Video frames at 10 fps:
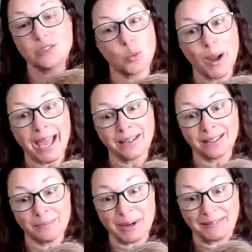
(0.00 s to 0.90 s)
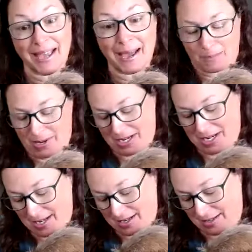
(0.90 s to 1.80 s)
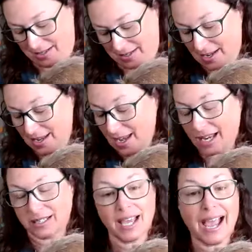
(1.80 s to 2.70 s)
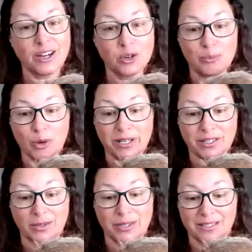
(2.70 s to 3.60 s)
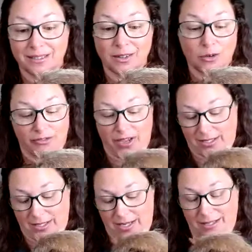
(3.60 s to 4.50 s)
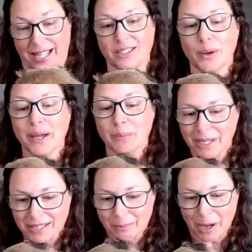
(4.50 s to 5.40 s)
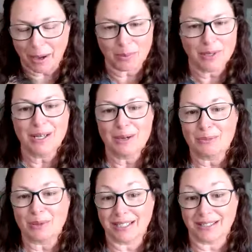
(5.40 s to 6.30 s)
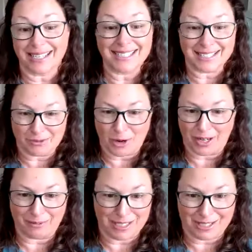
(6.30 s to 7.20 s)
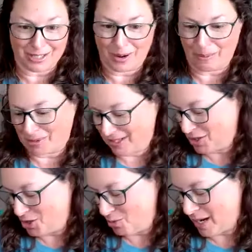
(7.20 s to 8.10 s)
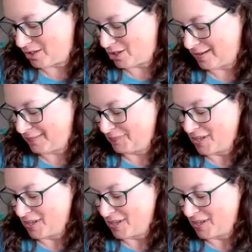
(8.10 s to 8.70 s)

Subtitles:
wet in my lap, and he is a tired boy, so he's a little fussy. And that's why I picked him up, because I didn't want him to interrupt us too much.